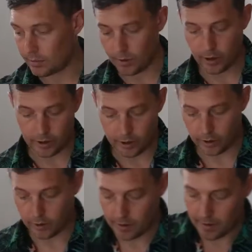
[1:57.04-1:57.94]

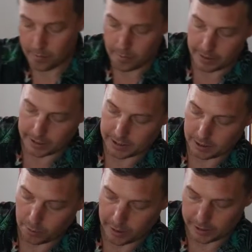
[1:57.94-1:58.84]
tomato
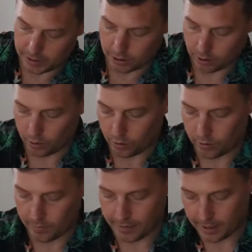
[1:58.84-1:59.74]
mixed pesto
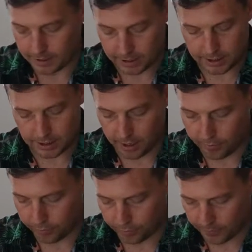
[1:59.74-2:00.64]

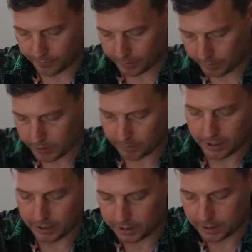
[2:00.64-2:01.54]
stuff, which I'm
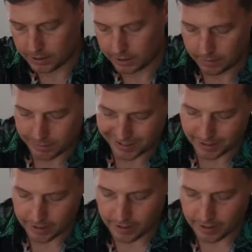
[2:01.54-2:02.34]
guessing is going to be